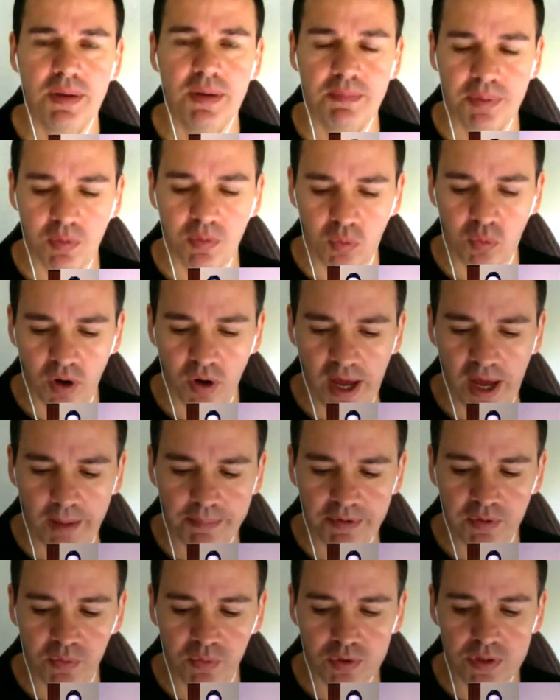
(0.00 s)
But what
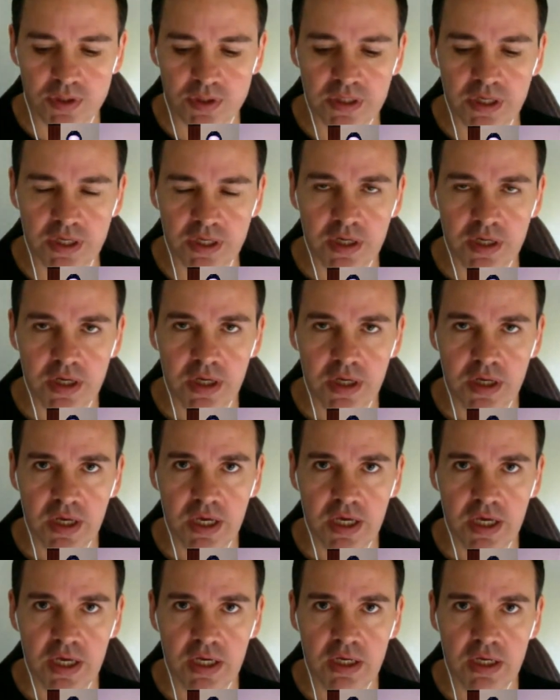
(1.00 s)
happened was that
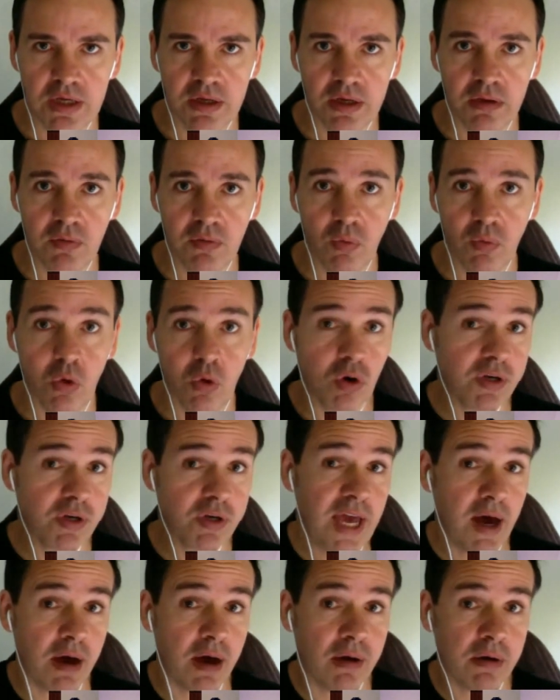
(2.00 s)
he walked
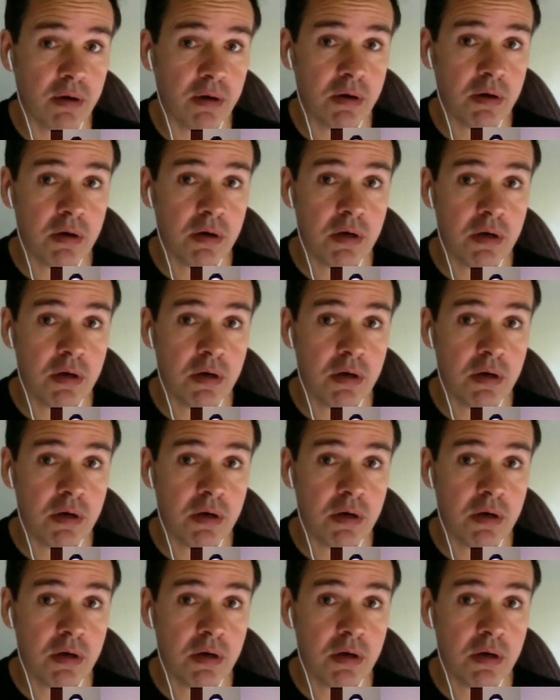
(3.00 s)
out